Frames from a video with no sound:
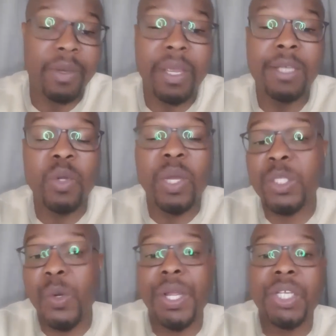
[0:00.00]
You can do a
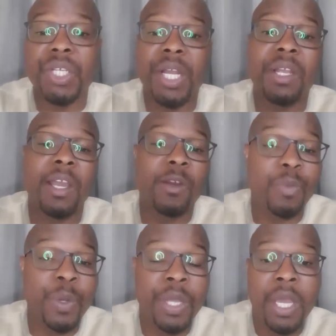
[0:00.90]
donation,
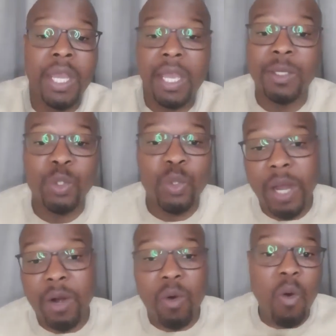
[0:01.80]
you can do a
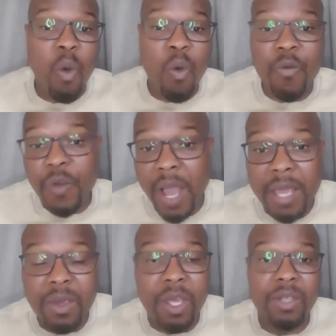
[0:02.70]
rollover,
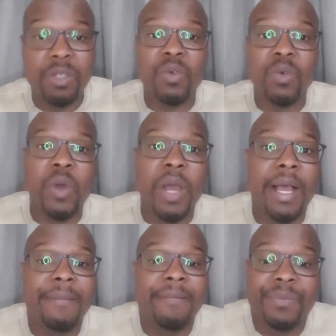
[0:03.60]
you can do
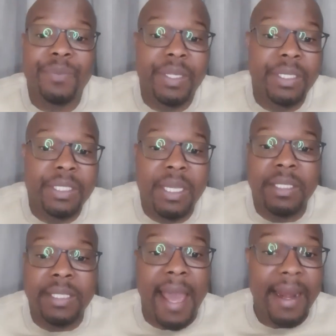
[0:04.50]

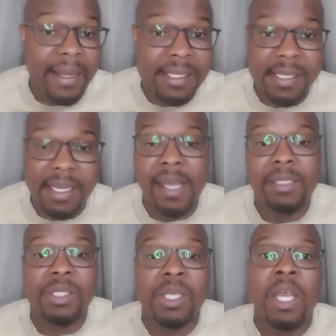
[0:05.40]
direct
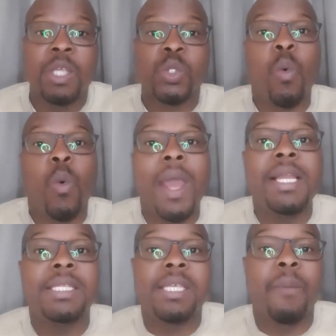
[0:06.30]
sales. So when
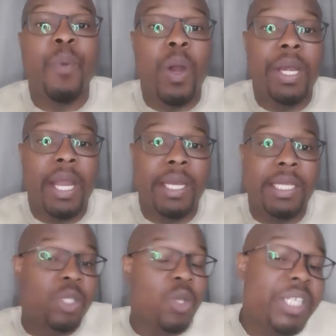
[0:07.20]
it's a bond that is
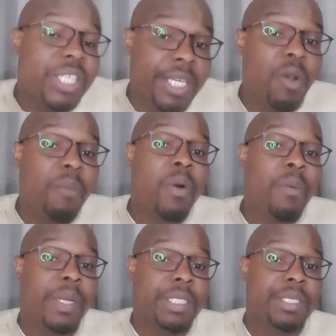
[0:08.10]
not yet your
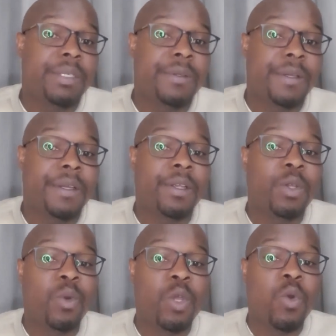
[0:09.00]
property,
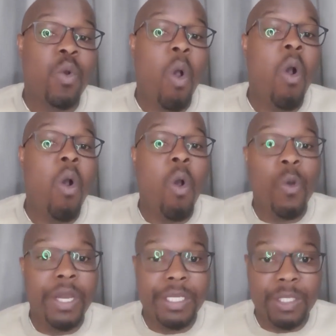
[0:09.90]
you co-own
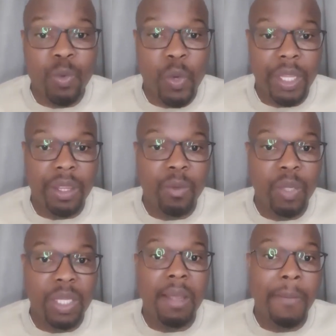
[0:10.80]
it with
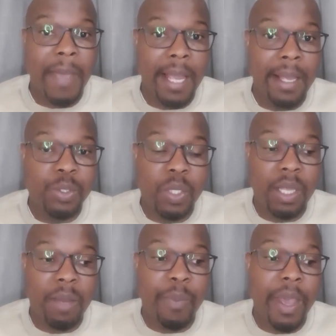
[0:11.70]
the bank. So the
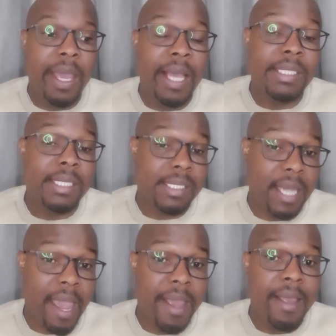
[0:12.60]
bank has a
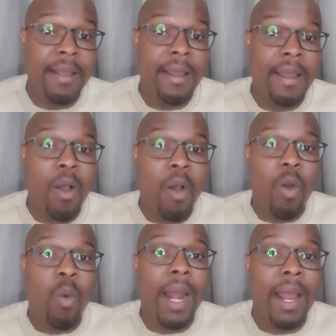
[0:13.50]
say on
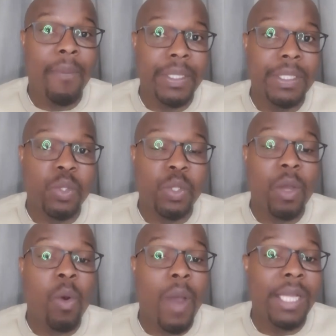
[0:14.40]
what happens. So they
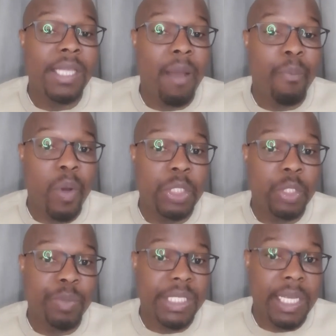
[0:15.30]
will want their bond to
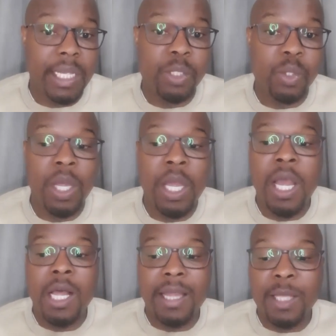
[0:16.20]
be settled. So
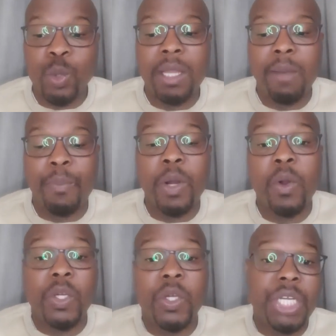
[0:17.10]
that's where the bond
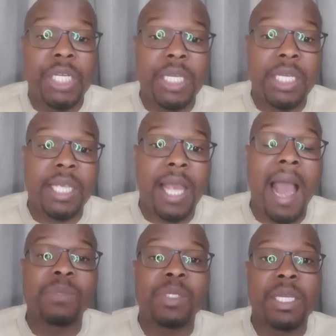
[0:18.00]
originators
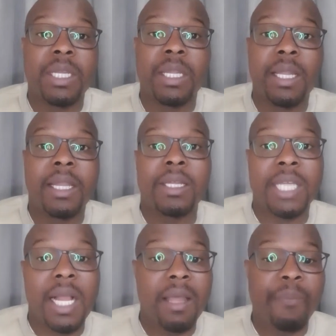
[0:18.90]
comes in. Then they
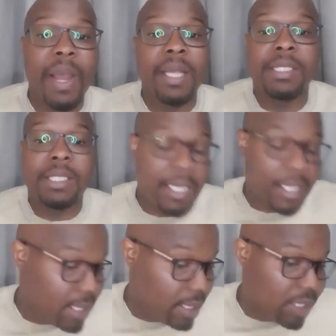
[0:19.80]
tell the bank and say,
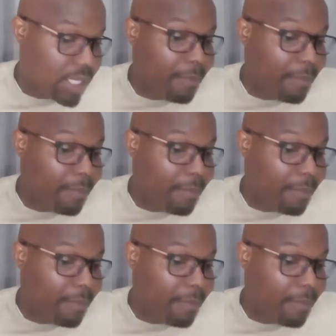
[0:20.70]
listen, Mr.